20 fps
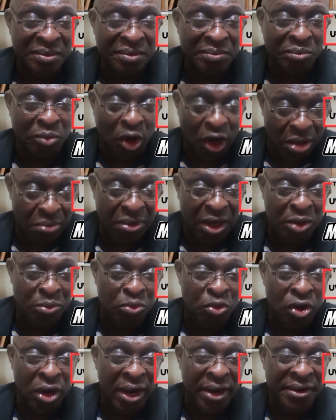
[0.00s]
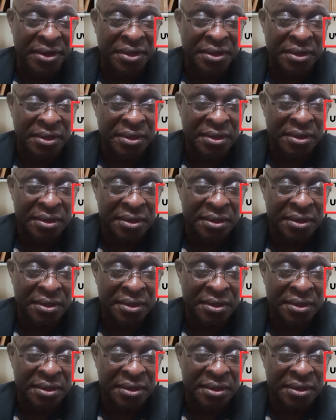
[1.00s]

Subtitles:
Muhammad Buhari,